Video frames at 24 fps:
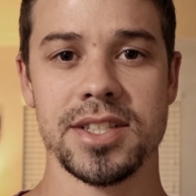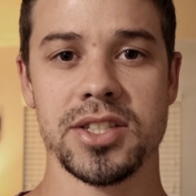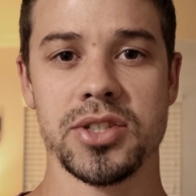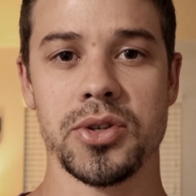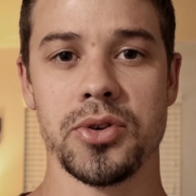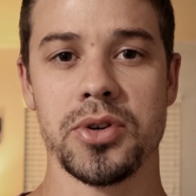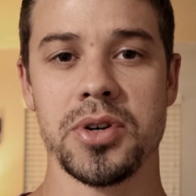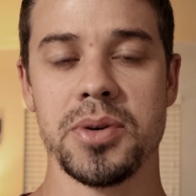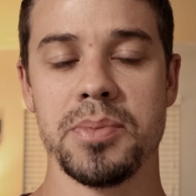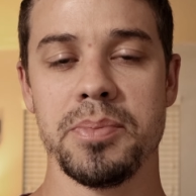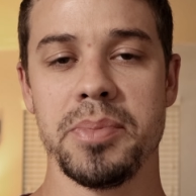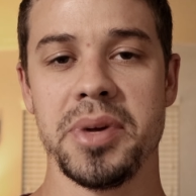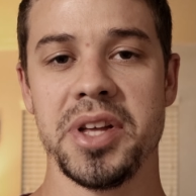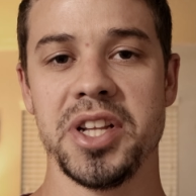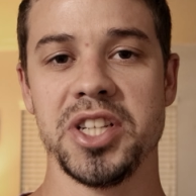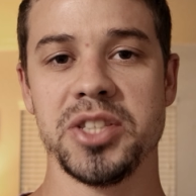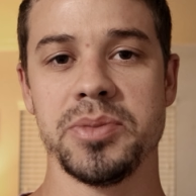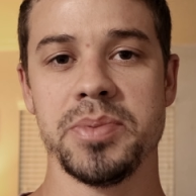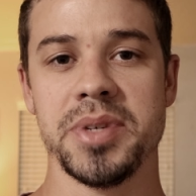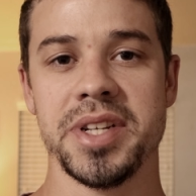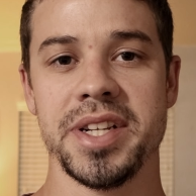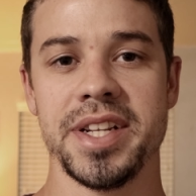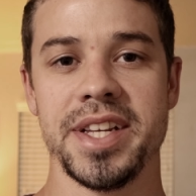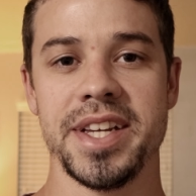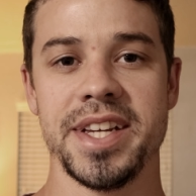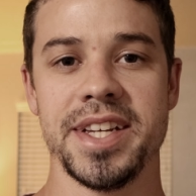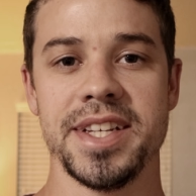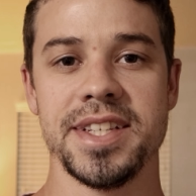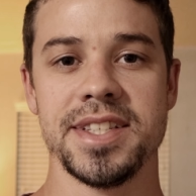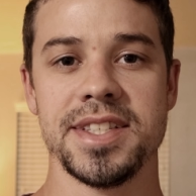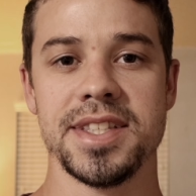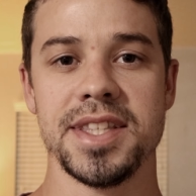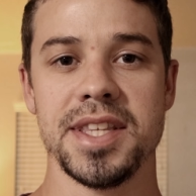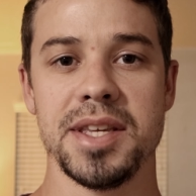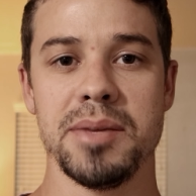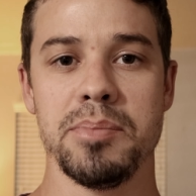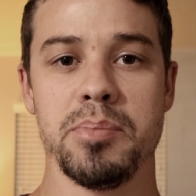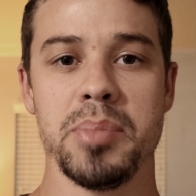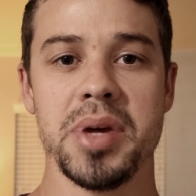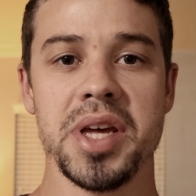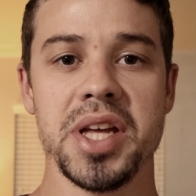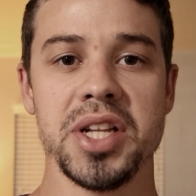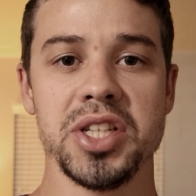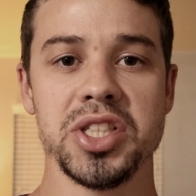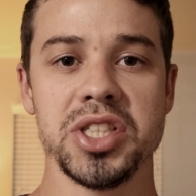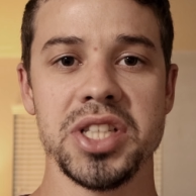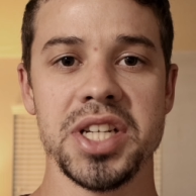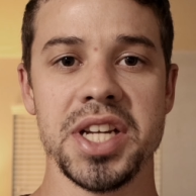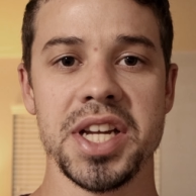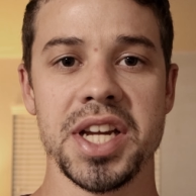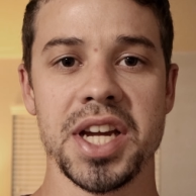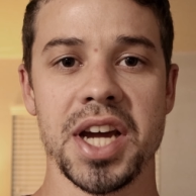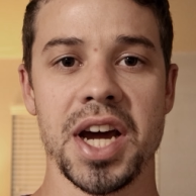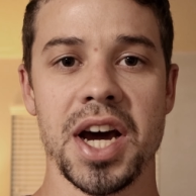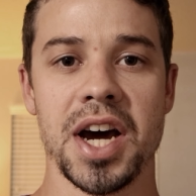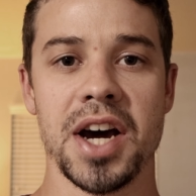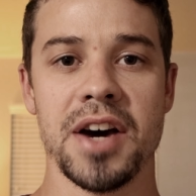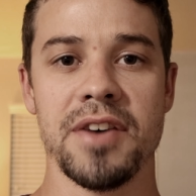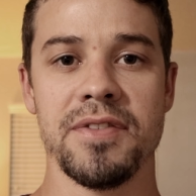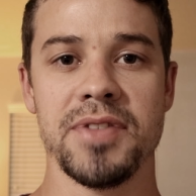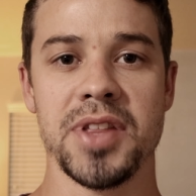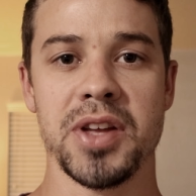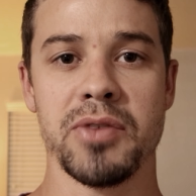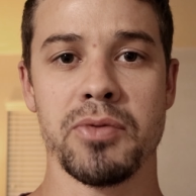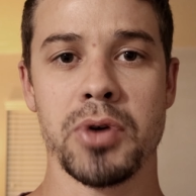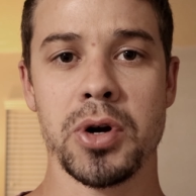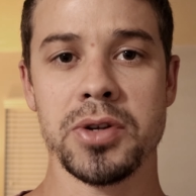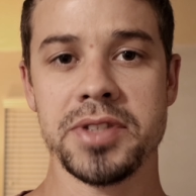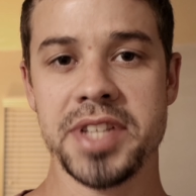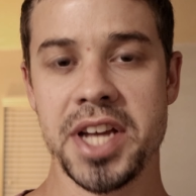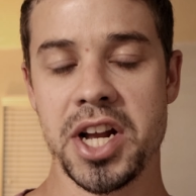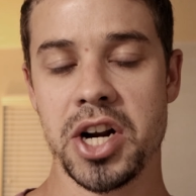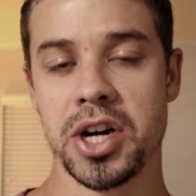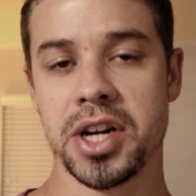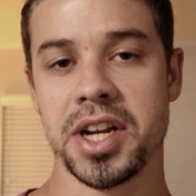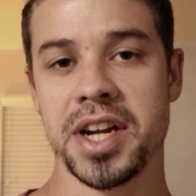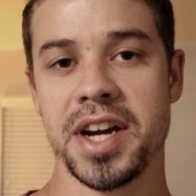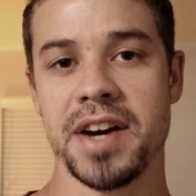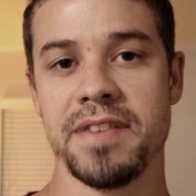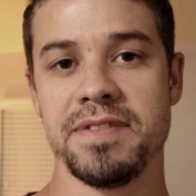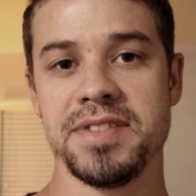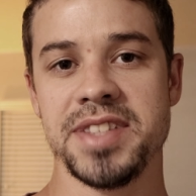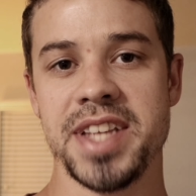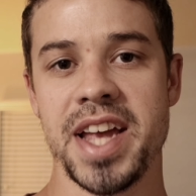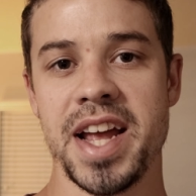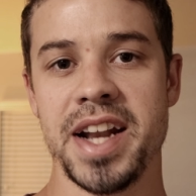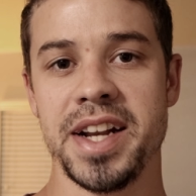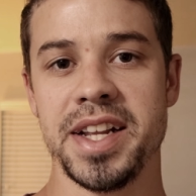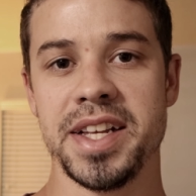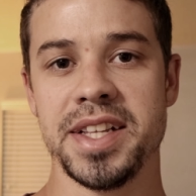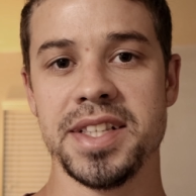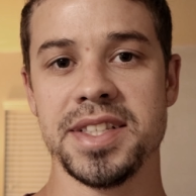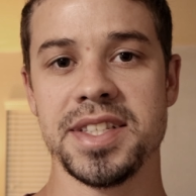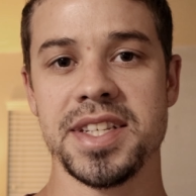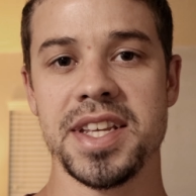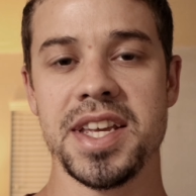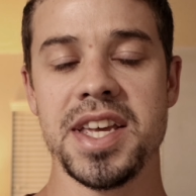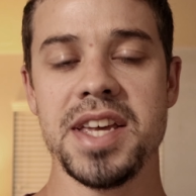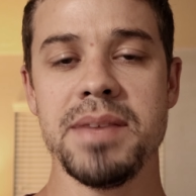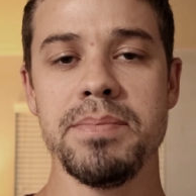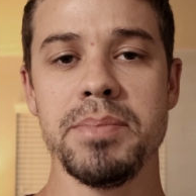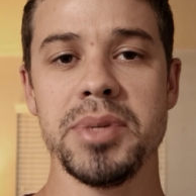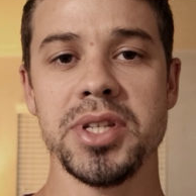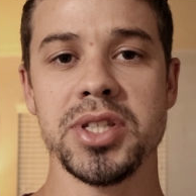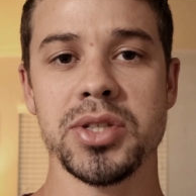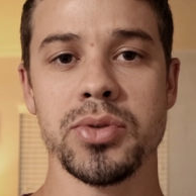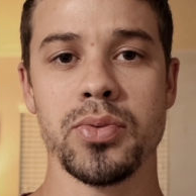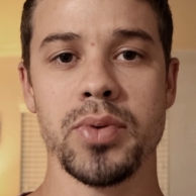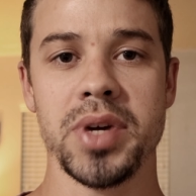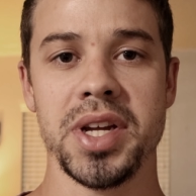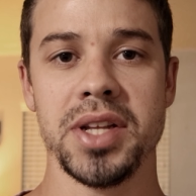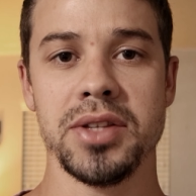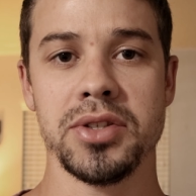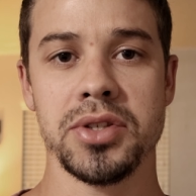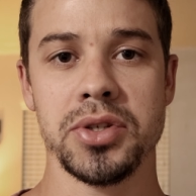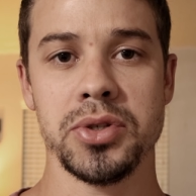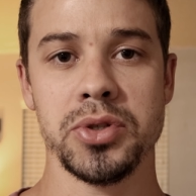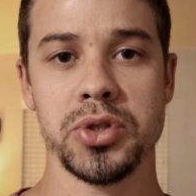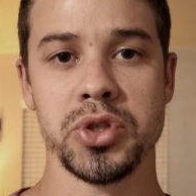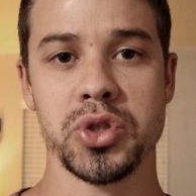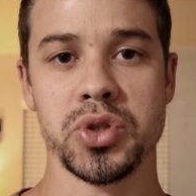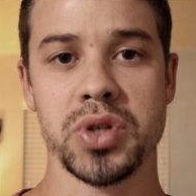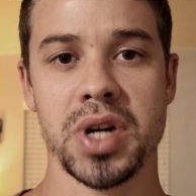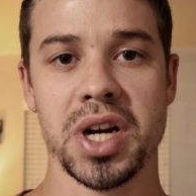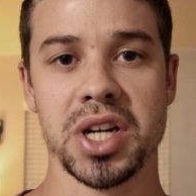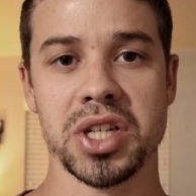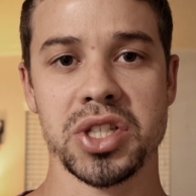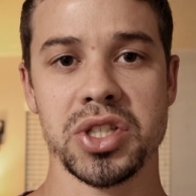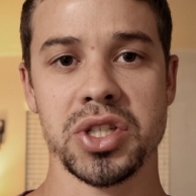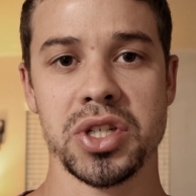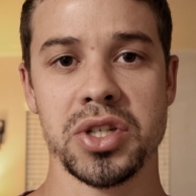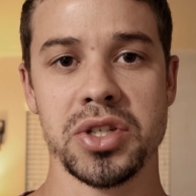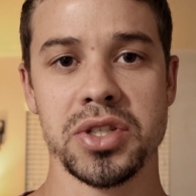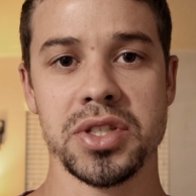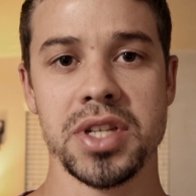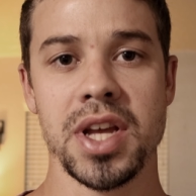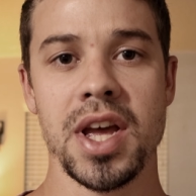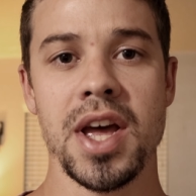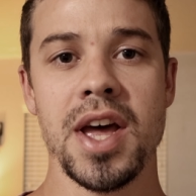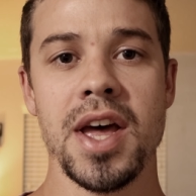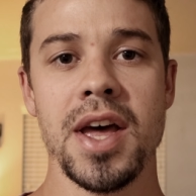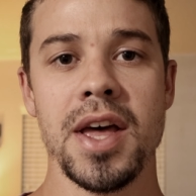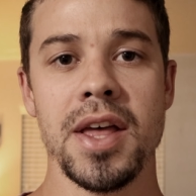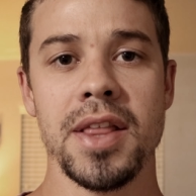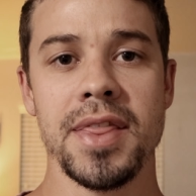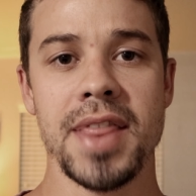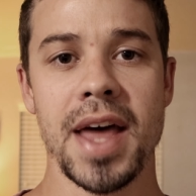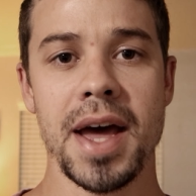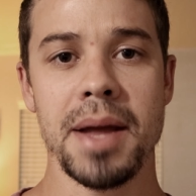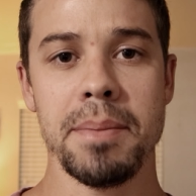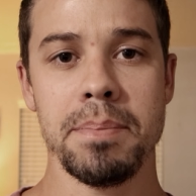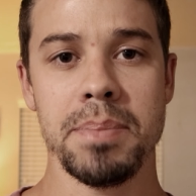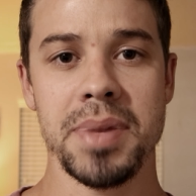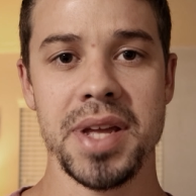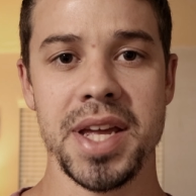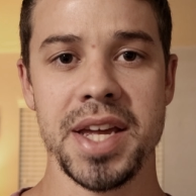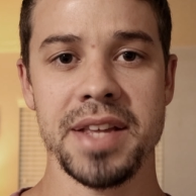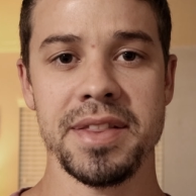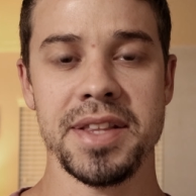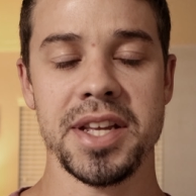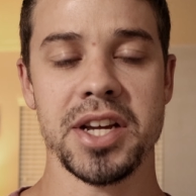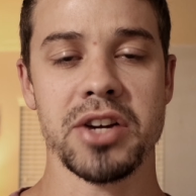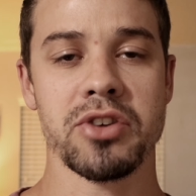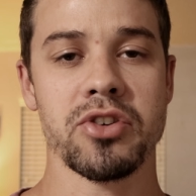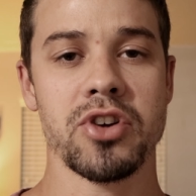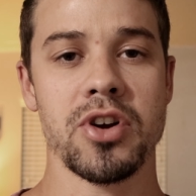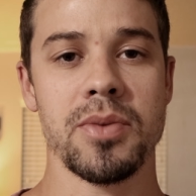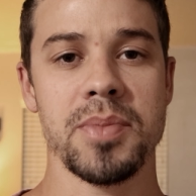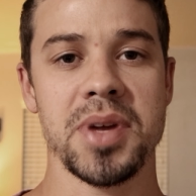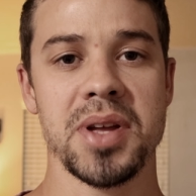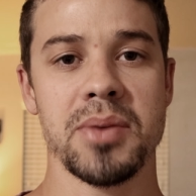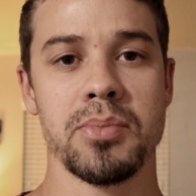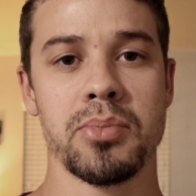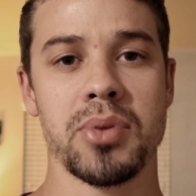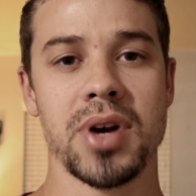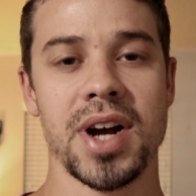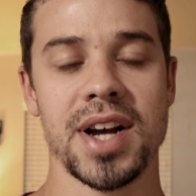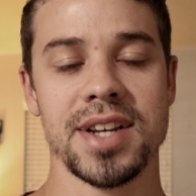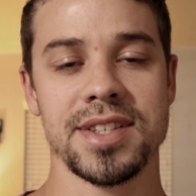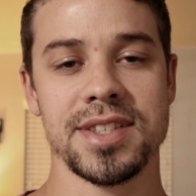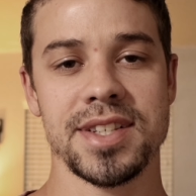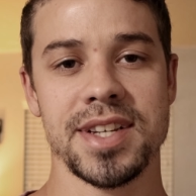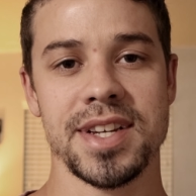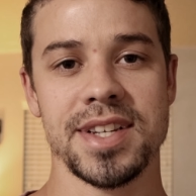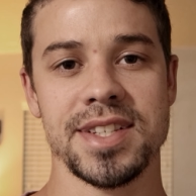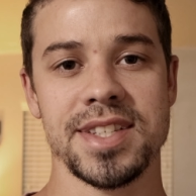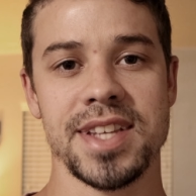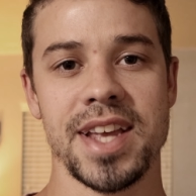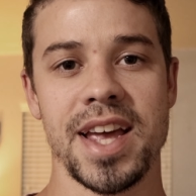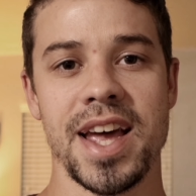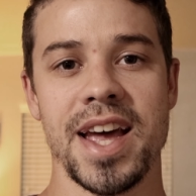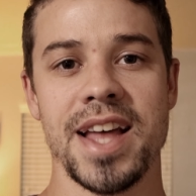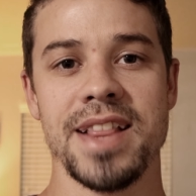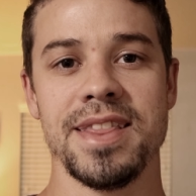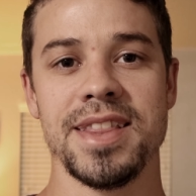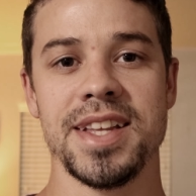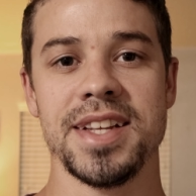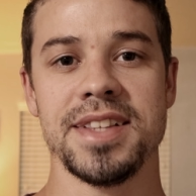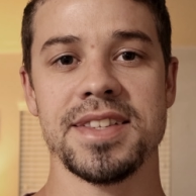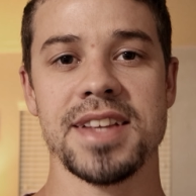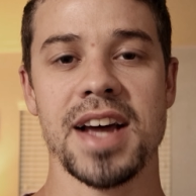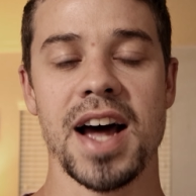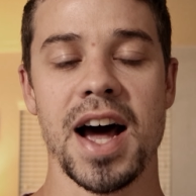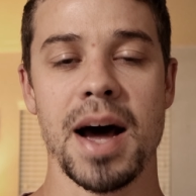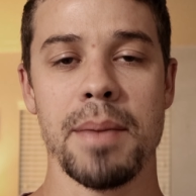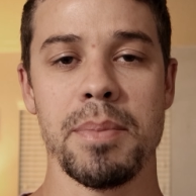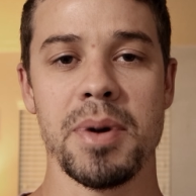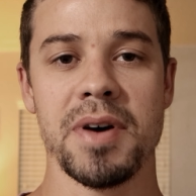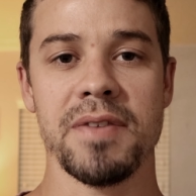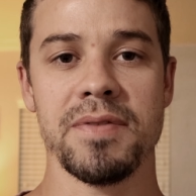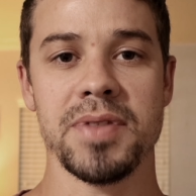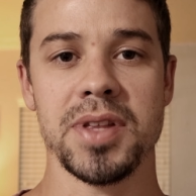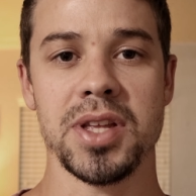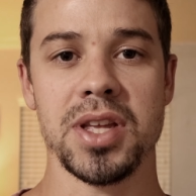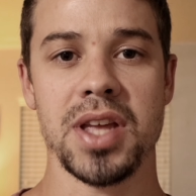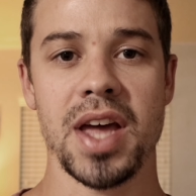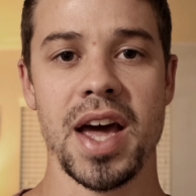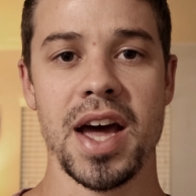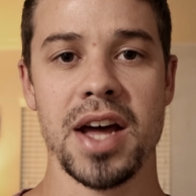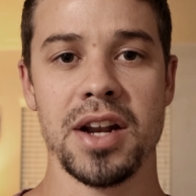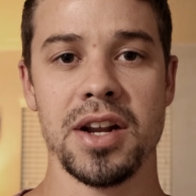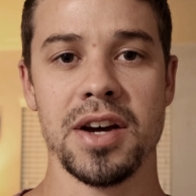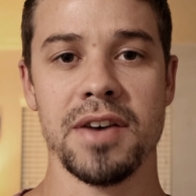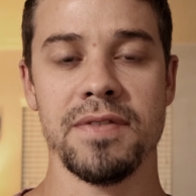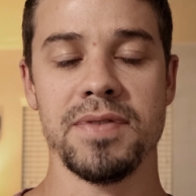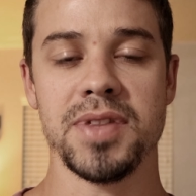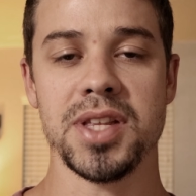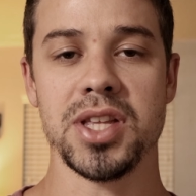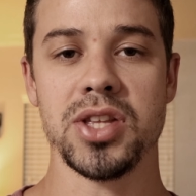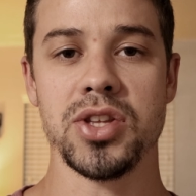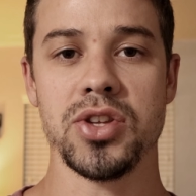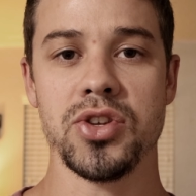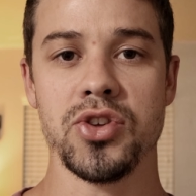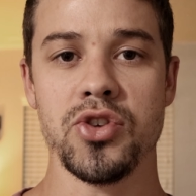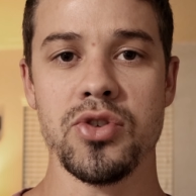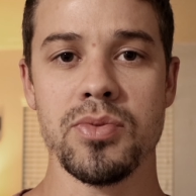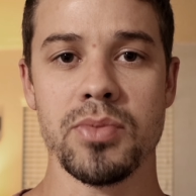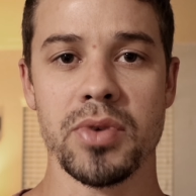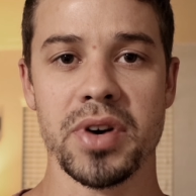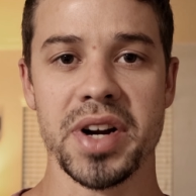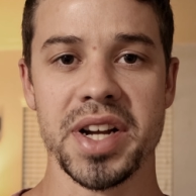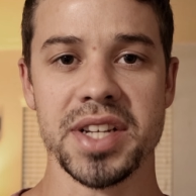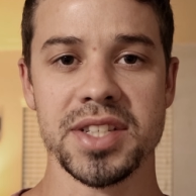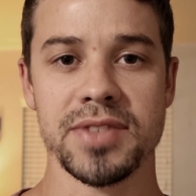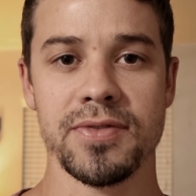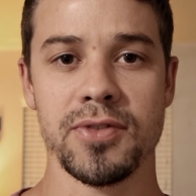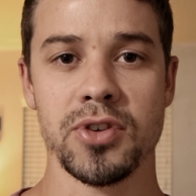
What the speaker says: Shoulder impingement is the pinching of the rotator cuff tendons in between two structures, that being the acromion process and the top of the head of the humerus.